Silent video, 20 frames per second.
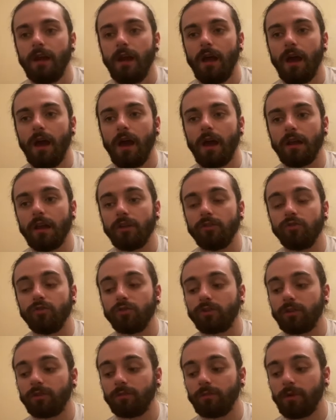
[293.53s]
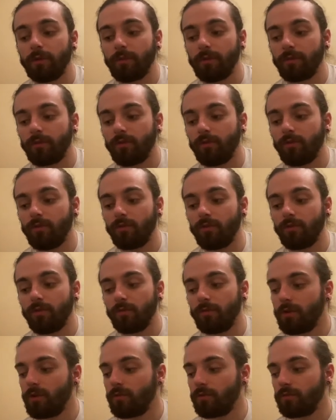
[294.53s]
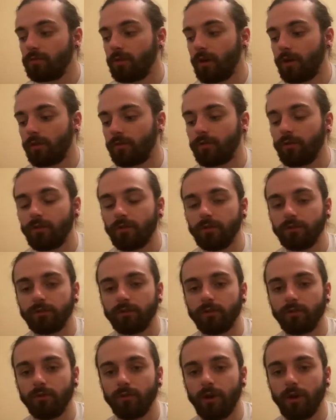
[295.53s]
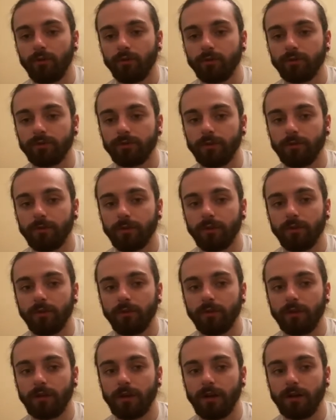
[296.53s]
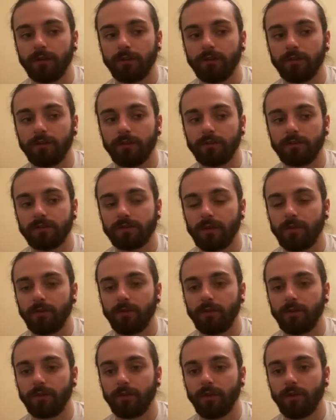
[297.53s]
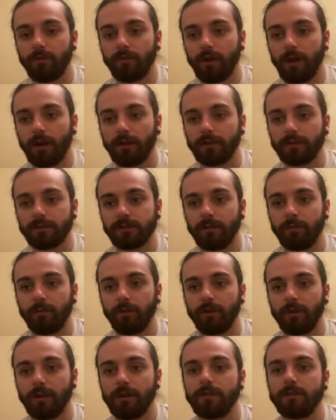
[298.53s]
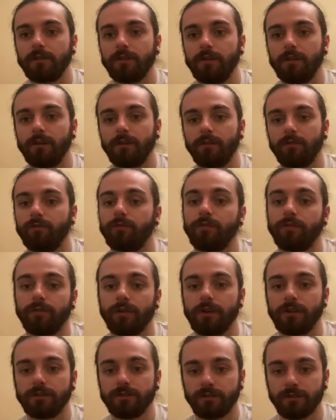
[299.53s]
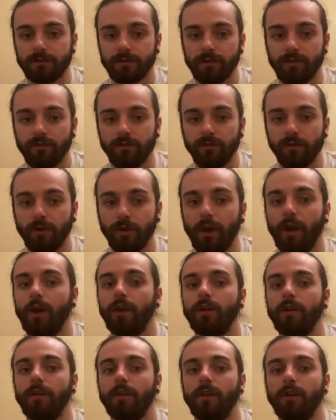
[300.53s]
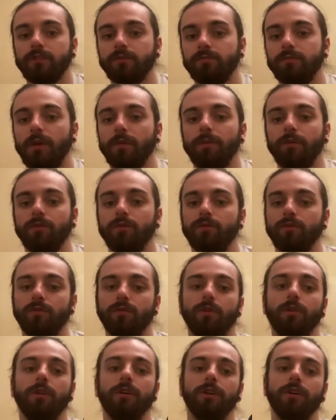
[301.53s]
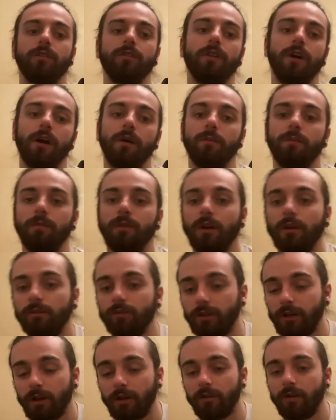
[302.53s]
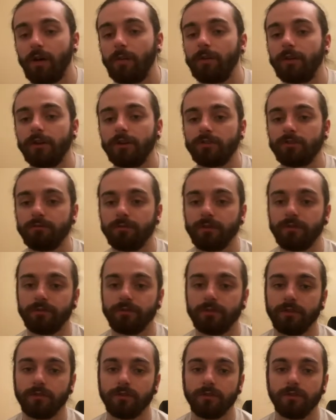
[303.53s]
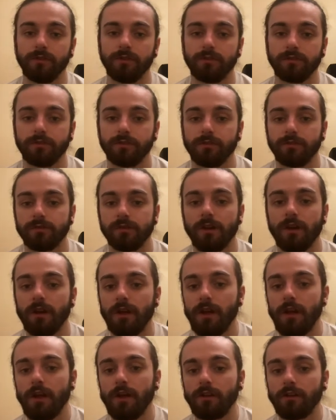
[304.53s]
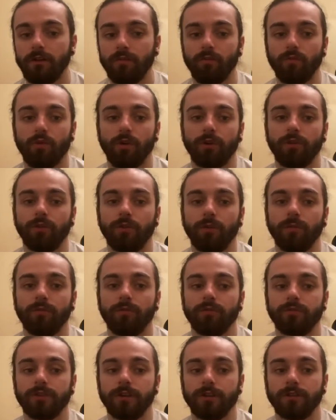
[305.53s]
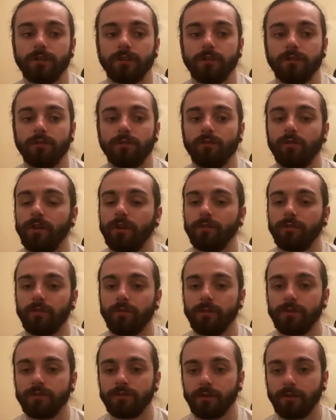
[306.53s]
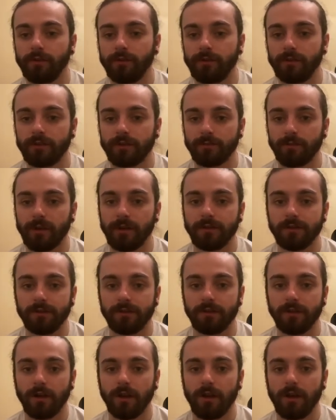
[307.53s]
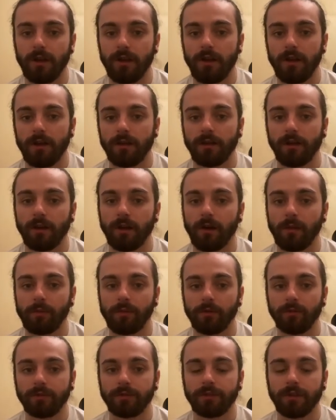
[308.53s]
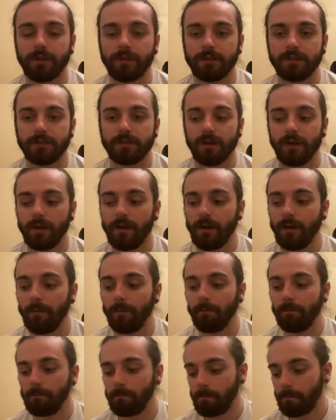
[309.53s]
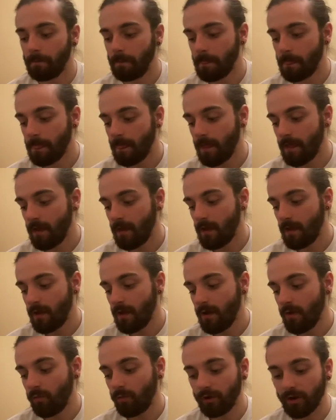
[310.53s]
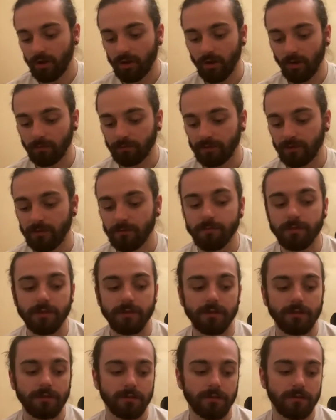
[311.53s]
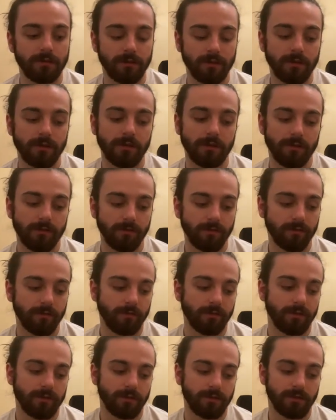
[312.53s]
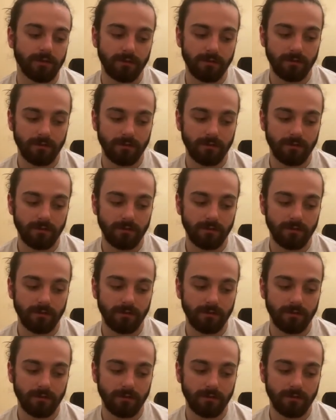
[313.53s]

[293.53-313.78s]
and then you could maybe go, oh well, a few years ago I wrote something like that similar down, or had a similar idea, refresh yourself on it, and then that's maybe you got like a collaboration between of you, and you can work on a project and learn from each other and expand your kind of process. When it comes to being creative, like,